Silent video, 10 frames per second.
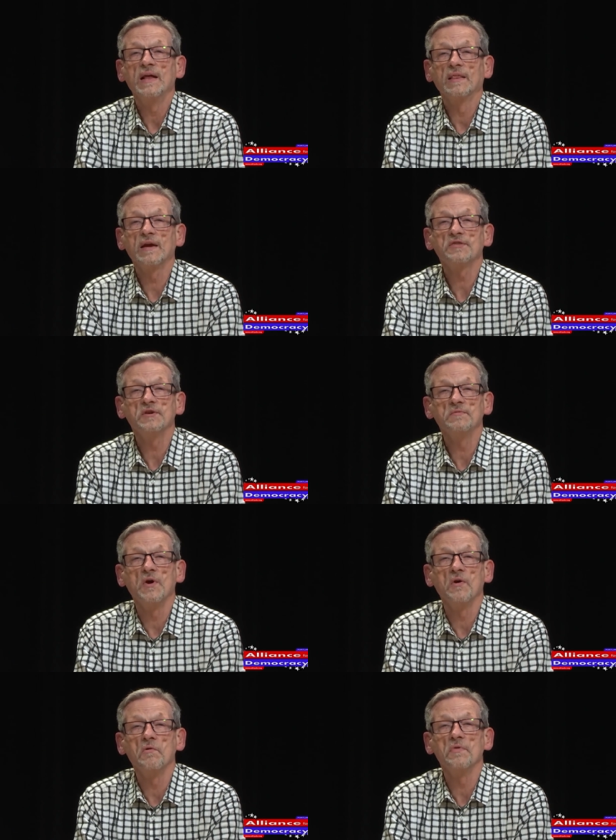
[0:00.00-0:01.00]
Let them
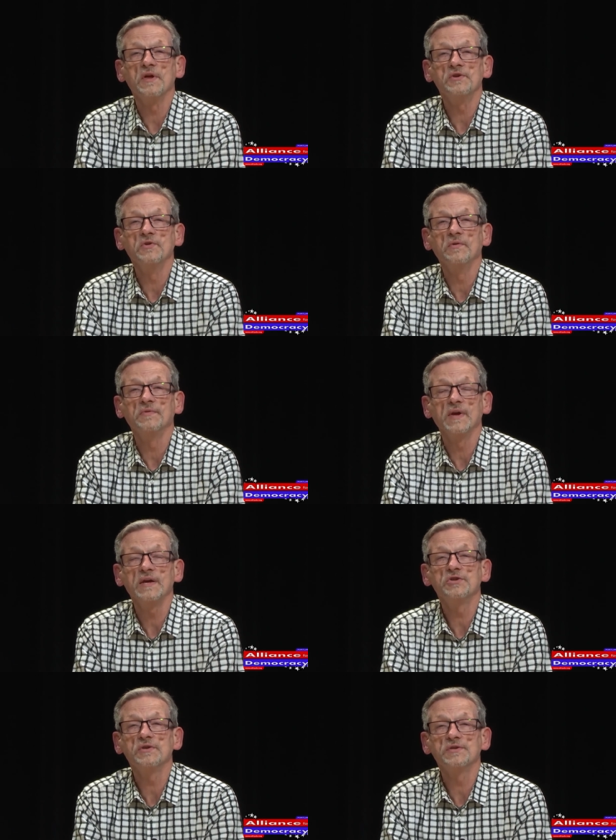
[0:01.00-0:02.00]
know that you, they
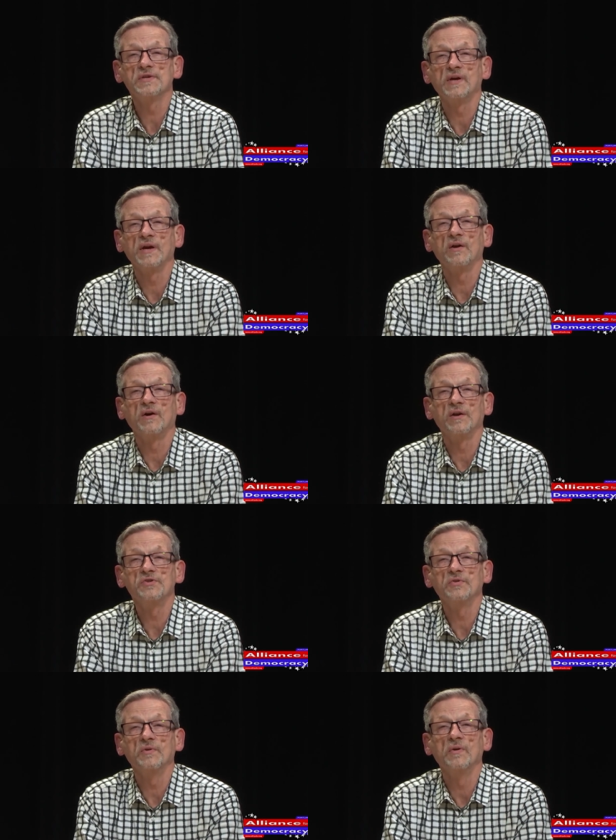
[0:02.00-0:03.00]
should sign on
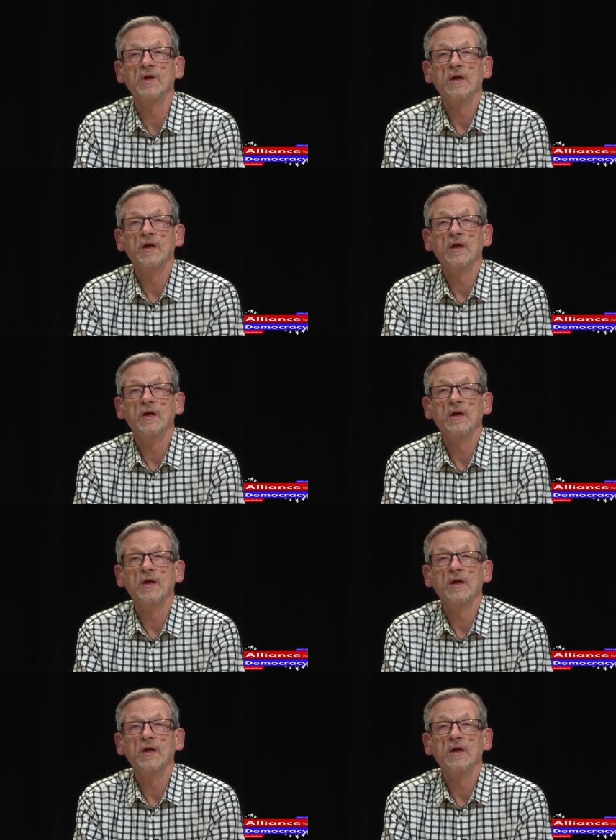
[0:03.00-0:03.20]
to